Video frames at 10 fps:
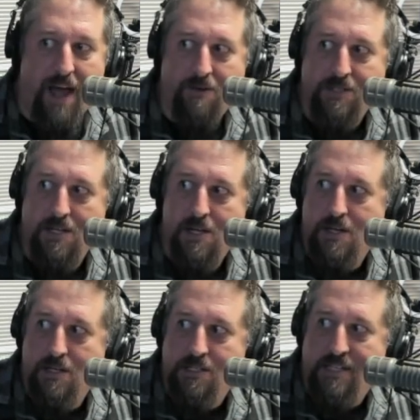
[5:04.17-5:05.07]
about
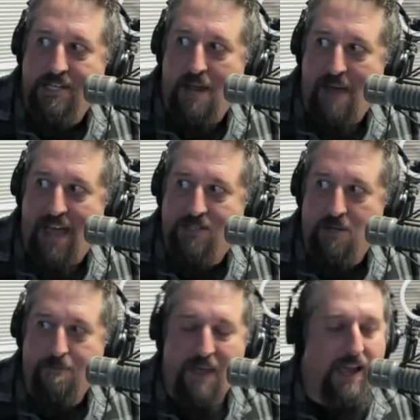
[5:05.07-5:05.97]
C.J.
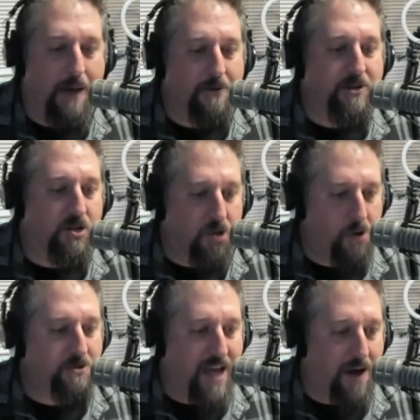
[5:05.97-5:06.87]
Baxter being able to
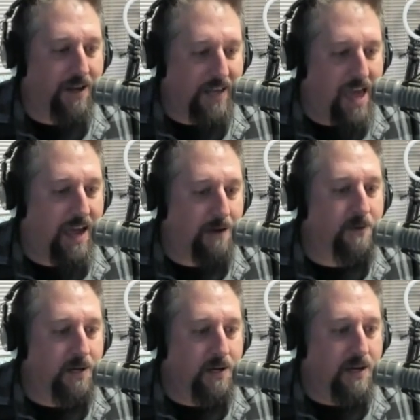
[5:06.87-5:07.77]
close out a
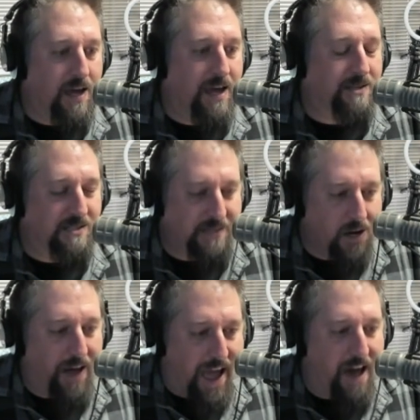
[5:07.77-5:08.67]
game and
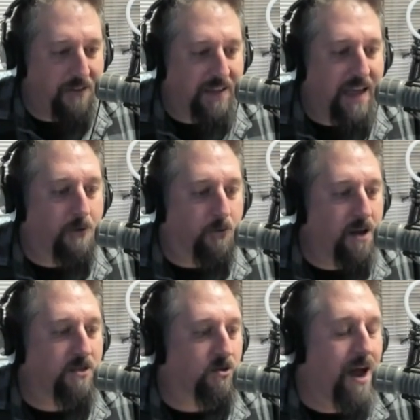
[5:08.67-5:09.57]
still having that
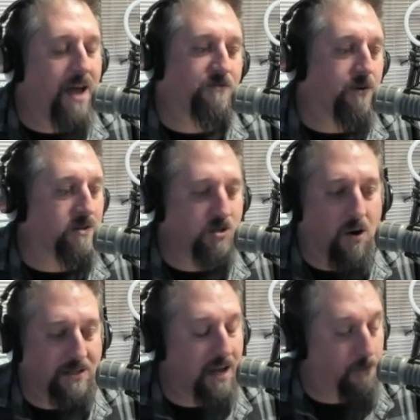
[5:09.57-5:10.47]
run threat for a
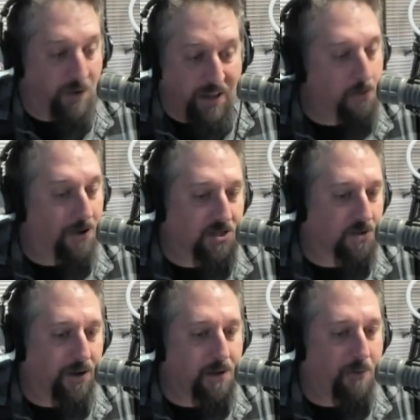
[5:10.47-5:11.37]
Sark that really wants
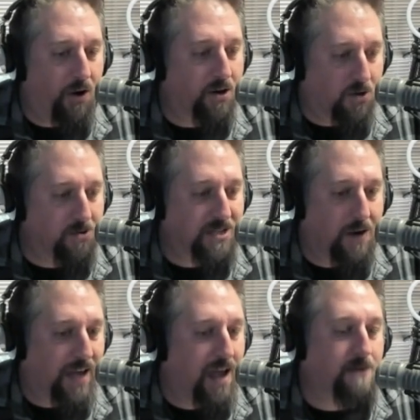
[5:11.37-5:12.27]
to run the ball to close
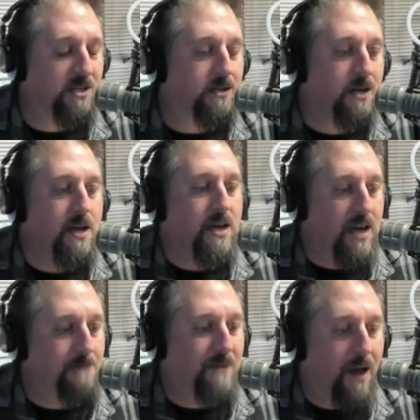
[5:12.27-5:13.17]
out games and
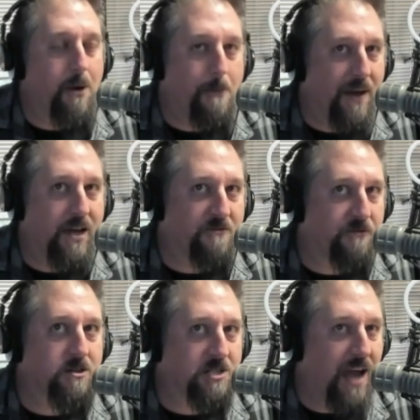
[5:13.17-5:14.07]
be able to pick
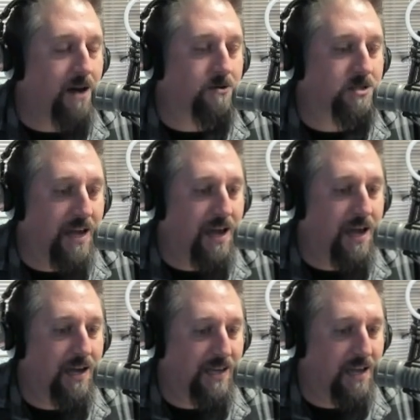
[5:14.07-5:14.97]
up first downs
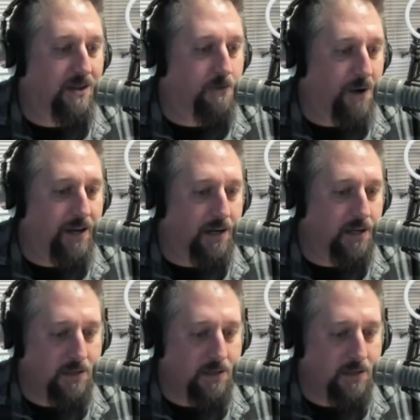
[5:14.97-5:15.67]
and get the win.